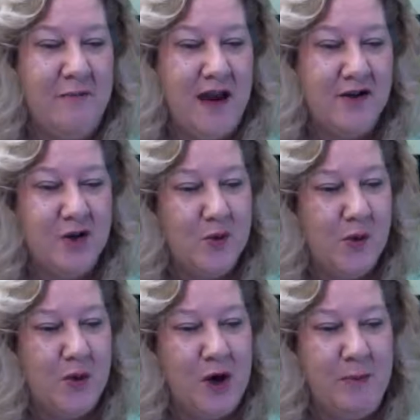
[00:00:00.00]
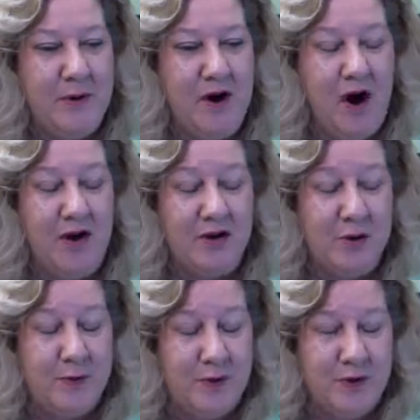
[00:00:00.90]
Mastery, where we're helping
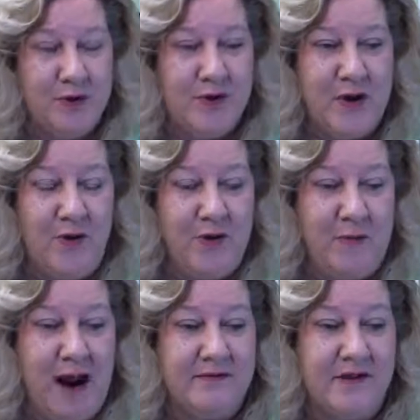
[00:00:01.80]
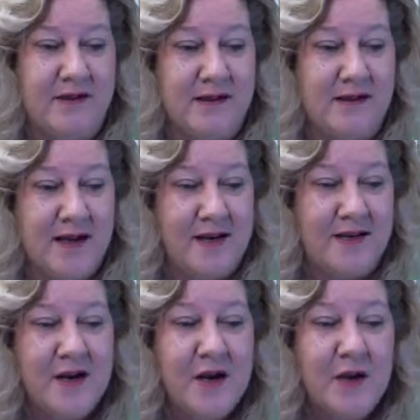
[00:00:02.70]
entrepreneurs on their path to
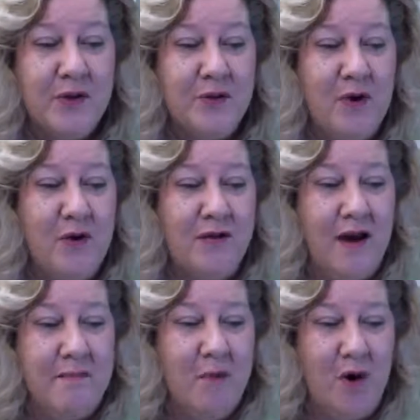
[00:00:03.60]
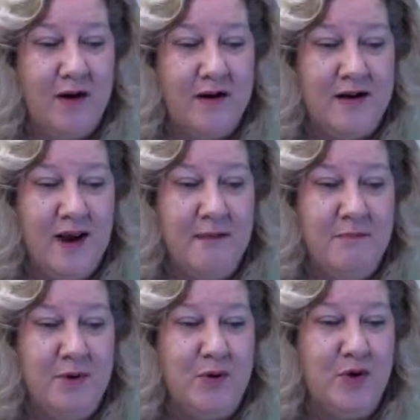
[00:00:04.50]
success through online marketing
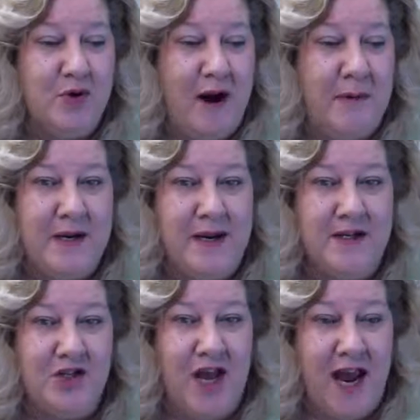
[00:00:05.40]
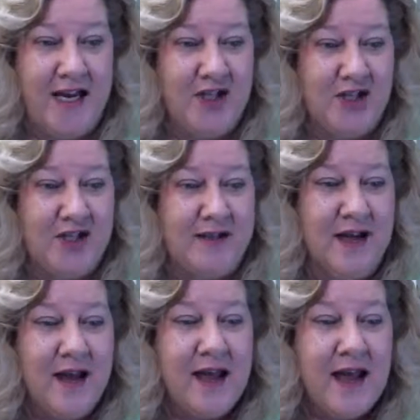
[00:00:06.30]
and bootstrapping education.
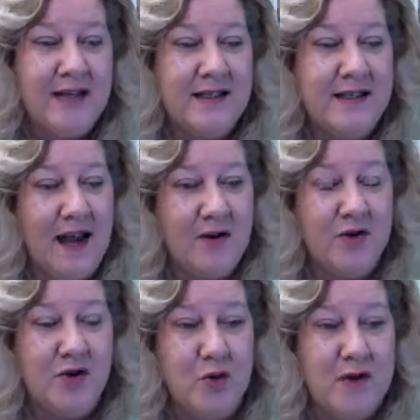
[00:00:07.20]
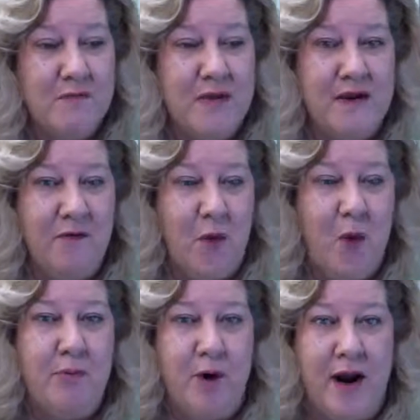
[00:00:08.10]
And today you're joining me for
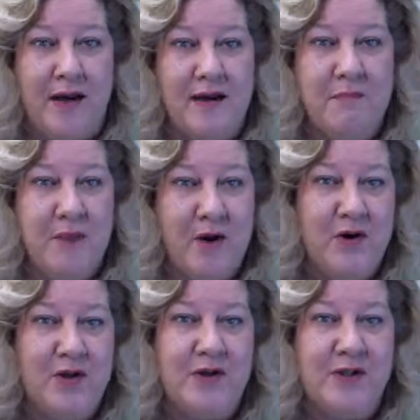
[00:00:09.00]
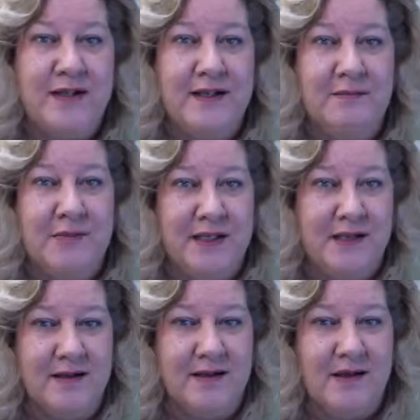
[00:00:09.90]
Breaking Barriers in
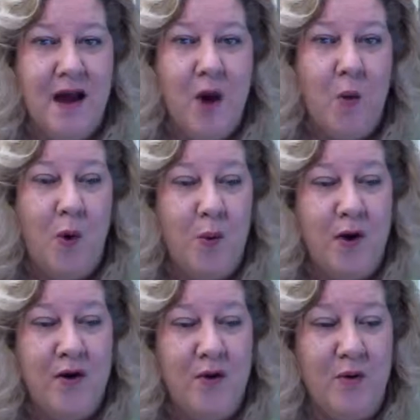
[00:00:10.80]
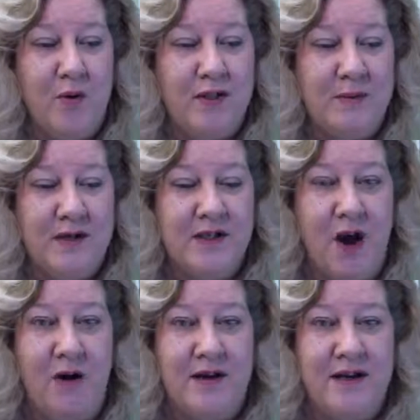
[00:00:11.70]
Business, where we are going to be
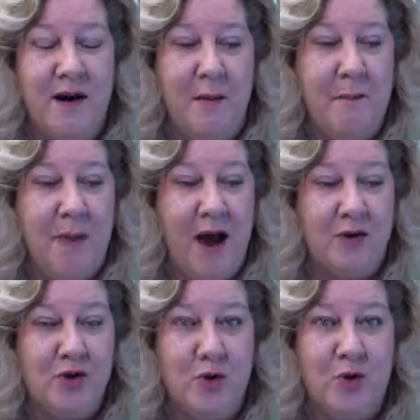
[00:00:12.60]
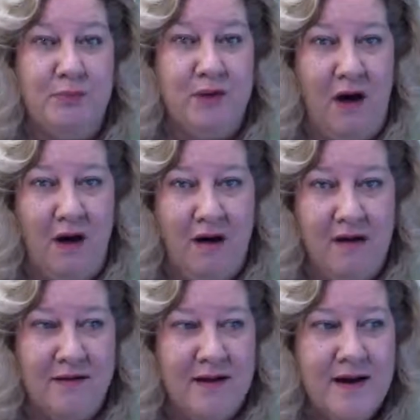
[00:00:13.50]
talking about your
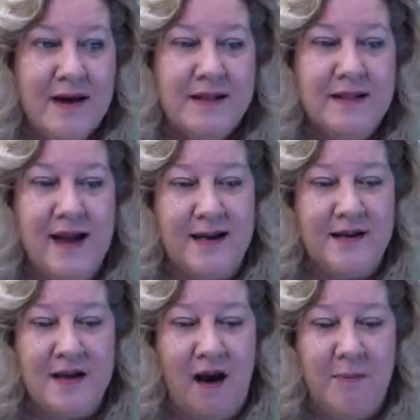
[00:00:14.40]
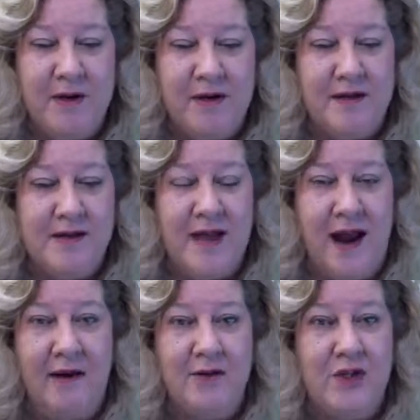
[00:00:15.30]
blog. Today's topic is
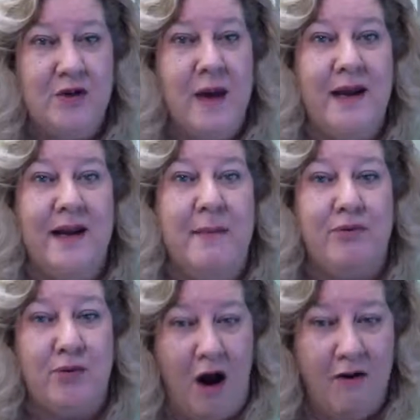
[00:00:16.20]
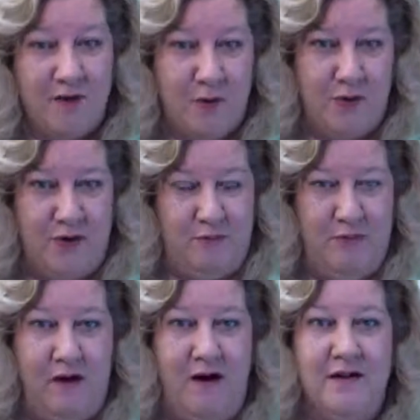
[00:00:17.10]
how to make a profit with your
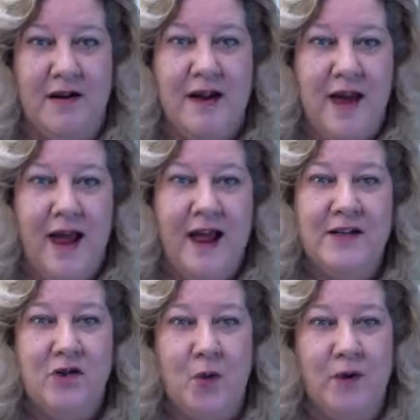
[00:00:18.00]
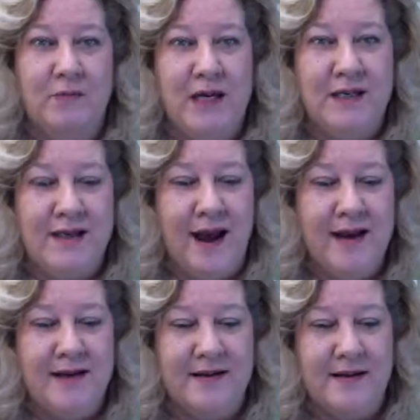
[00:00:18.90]
blog. And joining me
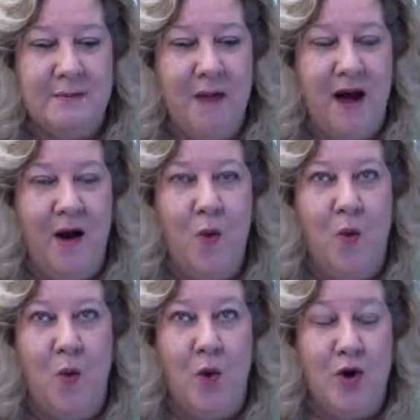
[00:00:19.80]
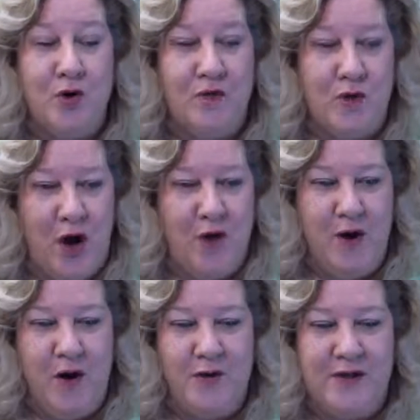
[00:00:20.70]
today is my wonderful
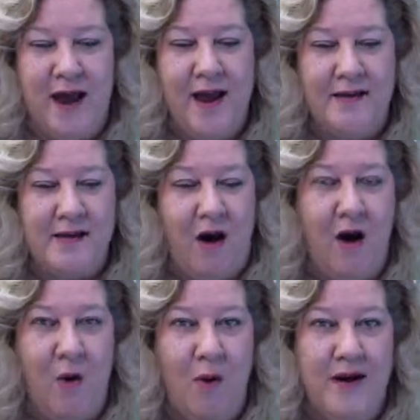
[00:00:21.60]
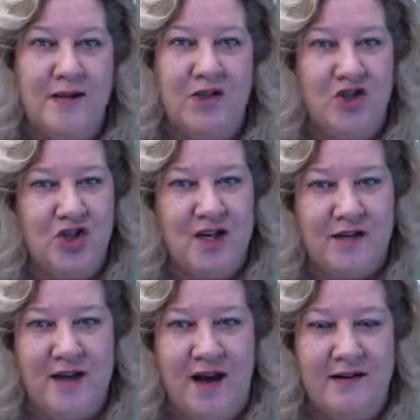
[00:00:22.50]
co-host, as always,
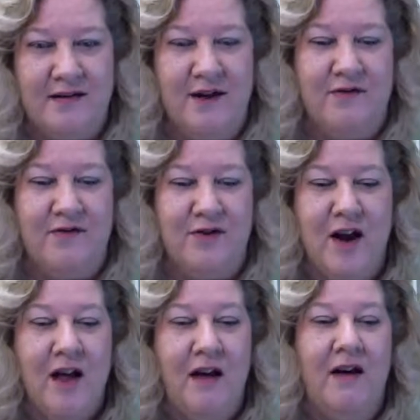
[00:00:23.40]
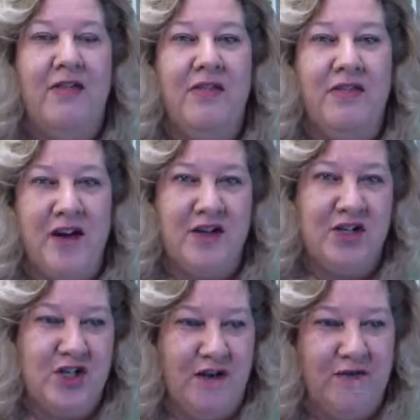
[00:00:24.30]
just gotta love her, the
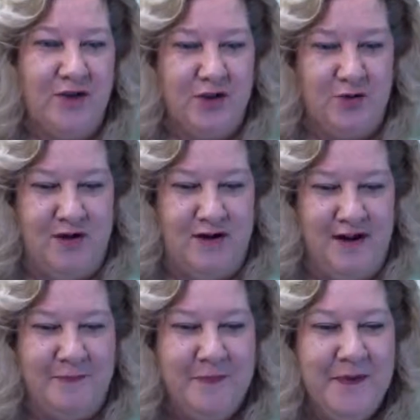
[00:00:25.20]
Chef Katrina.